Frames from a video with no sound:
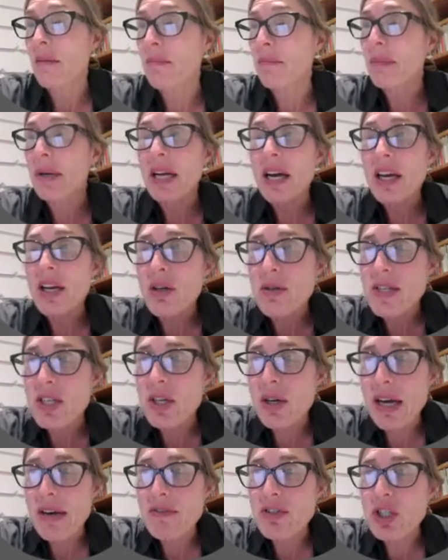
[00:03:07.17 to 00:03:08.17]
But I
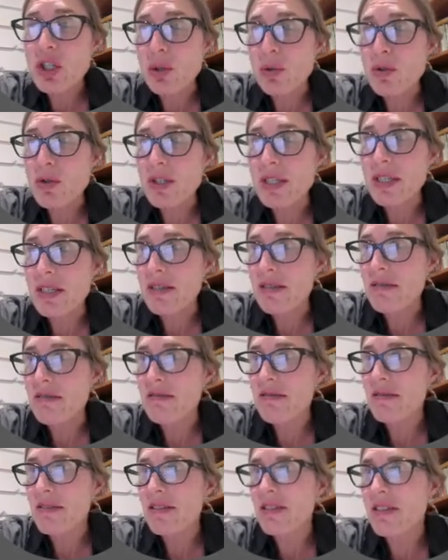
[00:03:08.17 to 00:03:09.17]
also have children,
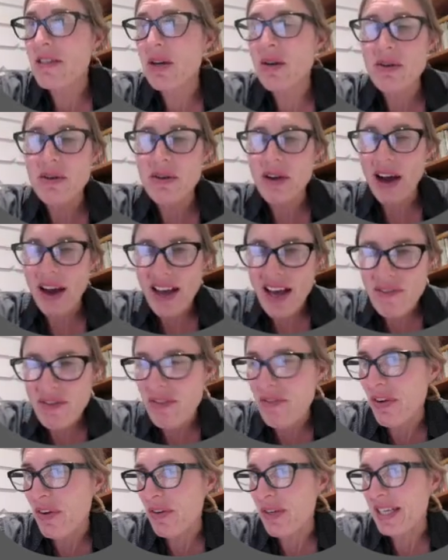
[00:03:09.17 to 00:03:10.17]
so I have
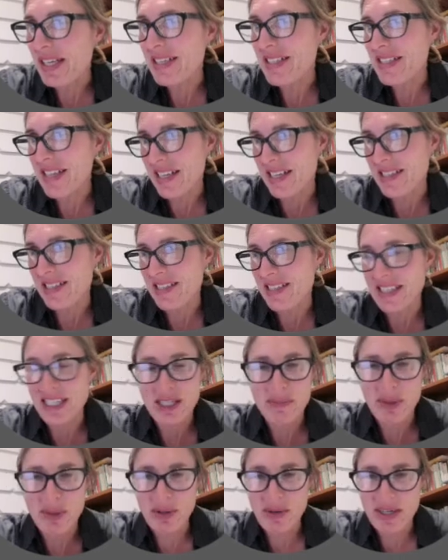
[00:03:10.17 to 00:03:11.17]
a very intense
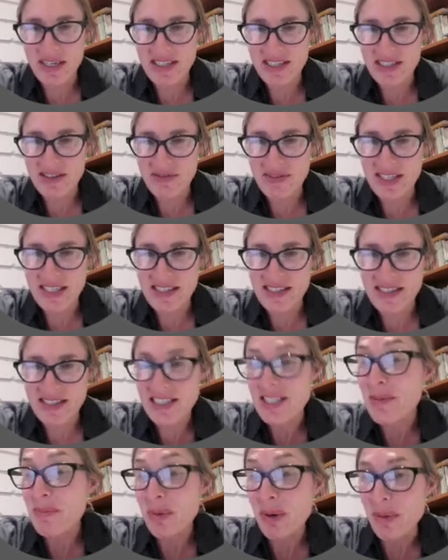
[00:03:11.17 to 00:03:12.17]
experience of this
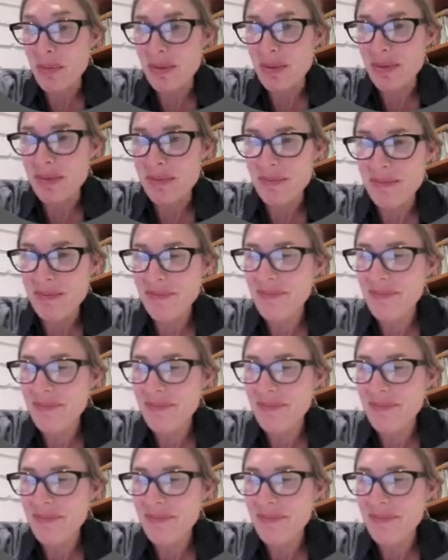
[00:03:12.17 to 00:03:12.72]
as a problem